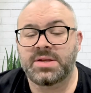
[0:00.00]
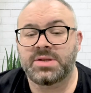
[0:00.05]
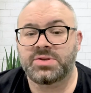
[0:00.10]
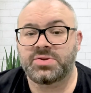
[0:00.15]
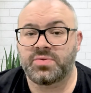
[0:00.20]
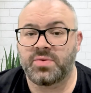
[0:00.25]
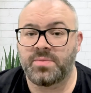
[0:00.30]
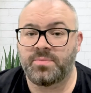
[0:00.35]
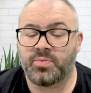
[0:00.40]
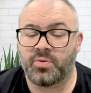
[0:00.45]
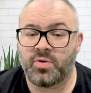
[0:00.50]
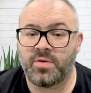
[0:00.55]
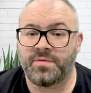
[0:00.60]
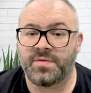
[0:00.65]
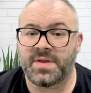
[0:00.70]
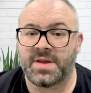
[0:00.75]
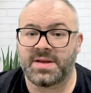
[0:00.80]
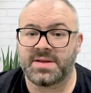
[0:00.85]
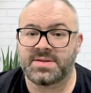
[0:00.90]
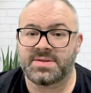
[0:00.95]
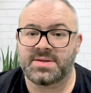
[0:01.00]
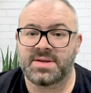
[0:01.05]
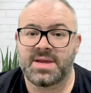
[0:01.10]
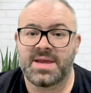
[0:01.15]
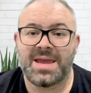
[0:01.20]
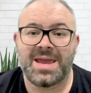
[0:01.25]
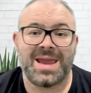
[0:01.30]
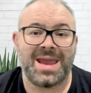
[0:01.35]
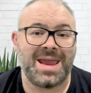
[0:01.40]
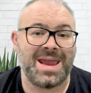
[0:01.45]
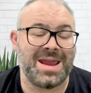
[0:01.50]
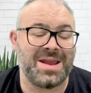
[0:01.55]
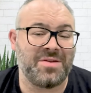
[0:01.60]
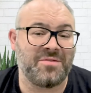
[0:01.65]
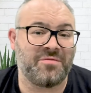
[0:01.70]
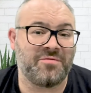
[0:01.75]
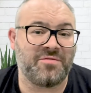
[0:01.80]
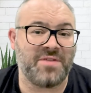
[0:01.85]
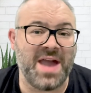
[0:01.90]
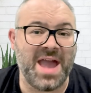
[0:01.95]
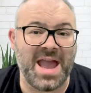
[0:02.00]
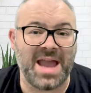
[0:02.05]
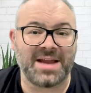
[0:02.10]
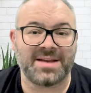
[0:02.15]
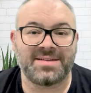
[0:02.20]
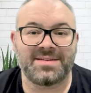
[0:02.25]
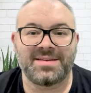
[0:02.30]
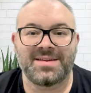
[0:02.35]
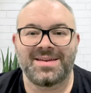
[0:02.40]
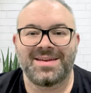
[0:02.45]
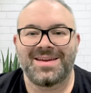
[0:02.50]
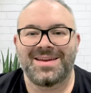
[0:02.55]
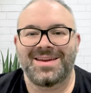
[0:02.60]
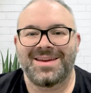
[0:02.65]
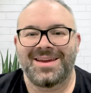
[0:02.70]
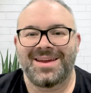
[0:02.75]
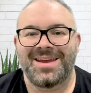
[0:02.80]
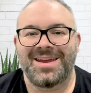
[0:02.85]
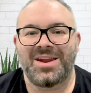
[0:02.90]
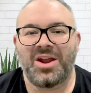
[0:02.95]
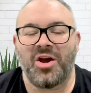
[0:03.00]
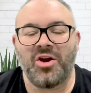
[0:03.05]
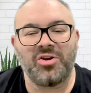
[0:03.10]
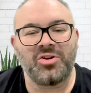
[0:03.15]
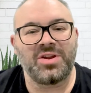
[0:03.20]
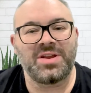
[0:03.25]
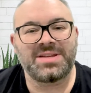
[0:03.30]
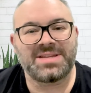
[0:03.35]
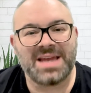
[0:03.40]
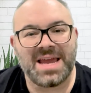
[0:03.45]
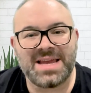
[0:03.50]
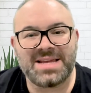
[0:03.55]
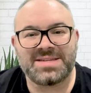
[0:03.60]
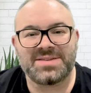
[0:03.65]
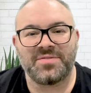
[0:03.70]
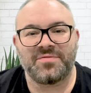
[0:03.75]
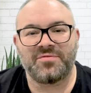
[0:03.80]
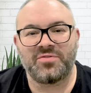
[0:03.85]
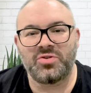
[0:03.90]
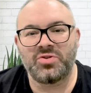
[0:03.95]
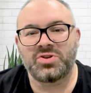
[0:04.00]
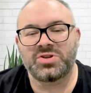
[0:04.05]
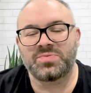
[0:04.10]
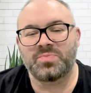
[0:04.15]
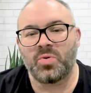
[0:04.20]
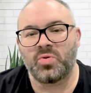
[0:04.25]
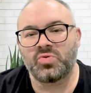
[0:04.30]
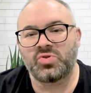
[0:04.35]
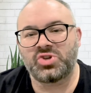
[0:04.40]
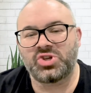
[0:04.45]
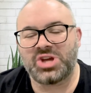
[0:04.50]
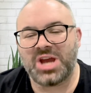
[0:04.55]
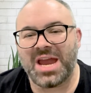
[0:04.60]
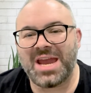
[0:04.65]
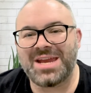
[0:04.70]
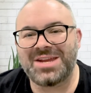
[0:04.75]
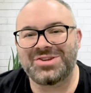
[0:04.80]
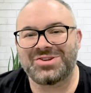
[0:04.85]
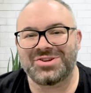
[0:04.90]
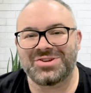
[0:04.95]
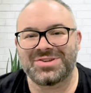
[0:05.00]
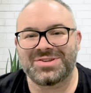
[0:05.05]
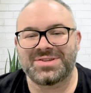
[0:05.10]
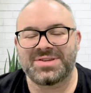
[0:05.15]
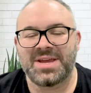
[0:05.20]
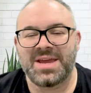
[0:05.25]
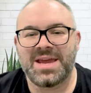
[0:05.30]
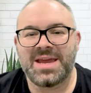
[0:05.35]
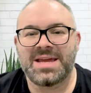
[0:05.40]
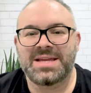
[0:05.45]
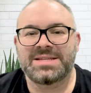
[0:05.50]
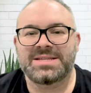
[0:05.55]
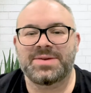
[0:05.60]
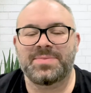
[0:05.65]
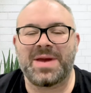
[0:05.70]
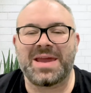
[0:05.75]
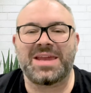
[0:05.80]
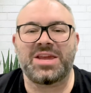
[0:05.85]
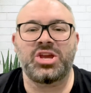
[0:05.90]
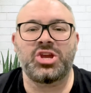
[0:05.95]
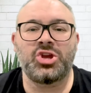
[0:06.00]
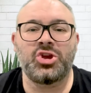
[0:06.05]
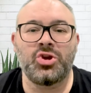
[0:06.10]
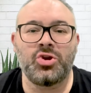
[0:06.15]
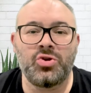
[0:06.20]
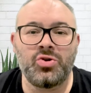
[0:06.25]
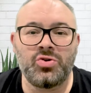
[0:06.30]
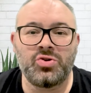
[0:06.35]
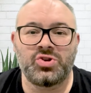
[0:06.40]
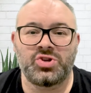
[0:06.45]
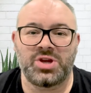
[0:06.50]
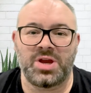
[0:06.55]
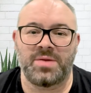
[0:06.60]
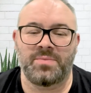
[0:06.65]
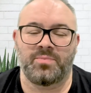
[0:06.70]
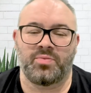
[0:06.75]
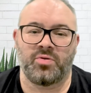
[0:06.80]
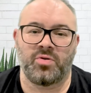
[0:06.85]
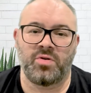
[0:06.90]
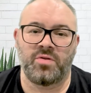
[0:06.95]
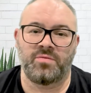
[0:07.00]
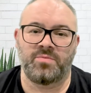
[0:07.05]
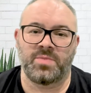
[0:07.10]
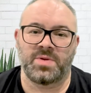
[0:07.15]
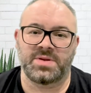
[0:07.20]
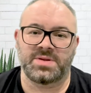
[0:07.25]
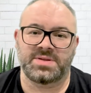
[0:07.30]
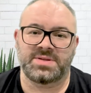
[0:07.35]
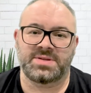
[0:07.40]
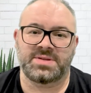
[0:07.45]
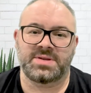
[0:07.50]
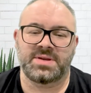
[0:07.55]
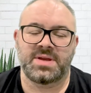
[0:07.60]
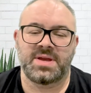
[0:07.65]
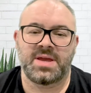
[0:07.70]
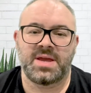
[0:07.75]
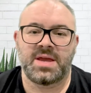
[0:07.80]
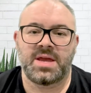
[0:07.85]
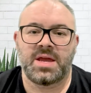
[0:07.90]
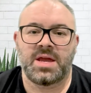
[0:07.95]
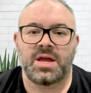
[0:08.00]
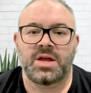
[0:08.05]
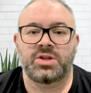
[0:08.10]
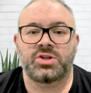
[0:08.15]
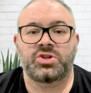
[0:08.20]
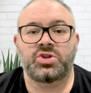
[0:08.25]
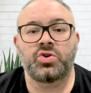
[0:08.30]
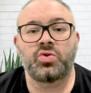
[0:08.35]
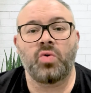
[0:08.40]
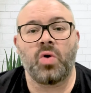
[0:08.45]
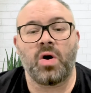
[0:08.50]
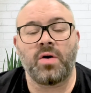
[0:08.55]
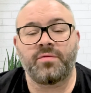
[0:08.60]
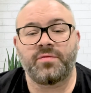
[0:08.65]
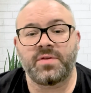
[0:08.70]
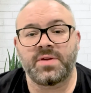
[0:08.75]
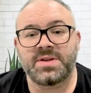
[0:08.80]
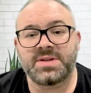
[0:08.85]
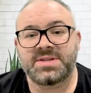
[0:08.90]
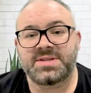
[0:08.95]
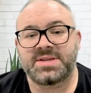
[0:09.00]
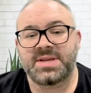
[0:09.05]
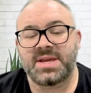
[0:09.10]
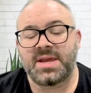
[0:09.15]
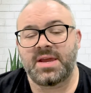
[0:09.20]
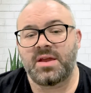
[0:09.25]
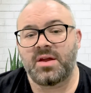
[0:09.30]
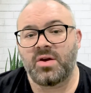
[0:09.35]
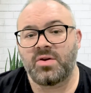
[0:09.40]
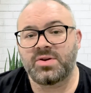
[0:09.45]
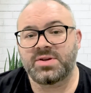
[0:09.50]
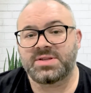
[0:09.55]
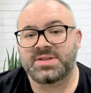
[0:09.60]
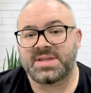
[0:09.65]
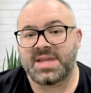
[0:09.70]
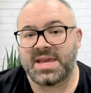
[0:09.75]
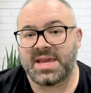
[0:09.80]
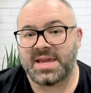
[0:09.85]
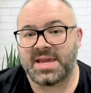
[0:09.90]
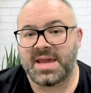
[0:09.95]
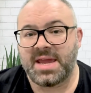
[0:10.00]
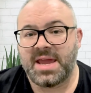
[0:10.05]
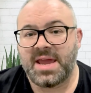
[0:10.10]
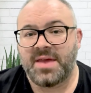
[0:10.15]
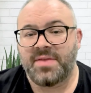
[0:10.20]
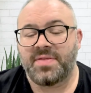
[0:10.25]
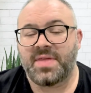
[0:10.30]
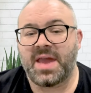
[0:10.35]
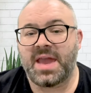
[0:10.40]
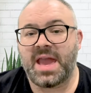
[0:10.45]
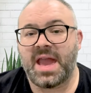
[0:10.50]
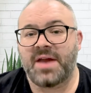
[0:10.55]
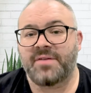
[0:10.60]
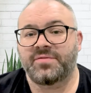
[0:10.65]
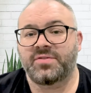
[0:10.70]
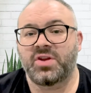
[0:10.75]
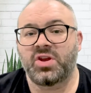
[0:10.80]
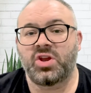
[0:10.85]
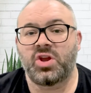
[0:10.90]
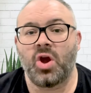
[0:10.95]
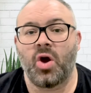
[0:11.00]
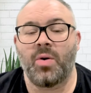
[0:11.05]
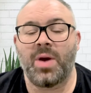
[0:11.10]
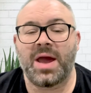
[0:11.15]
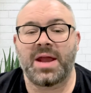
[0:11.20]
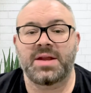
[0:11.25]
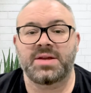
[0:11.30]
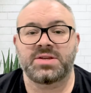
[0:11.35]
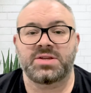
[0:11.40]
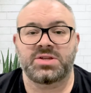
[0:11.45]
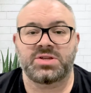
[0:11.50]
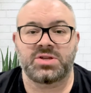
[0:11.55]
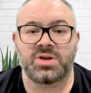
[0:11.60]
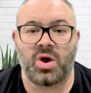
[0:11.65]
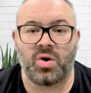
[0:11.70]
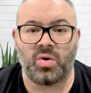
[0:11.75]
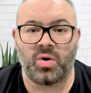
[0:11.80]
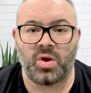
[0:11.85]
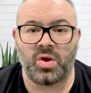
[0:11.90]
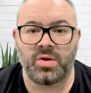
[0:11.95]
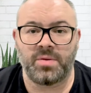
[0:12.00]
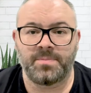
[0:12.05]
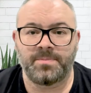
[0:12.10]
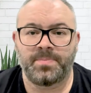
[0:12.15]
to improve things. In fact, it only takes a few small changes to make huge improvements. Too often, CEOs think they have to go at it solo.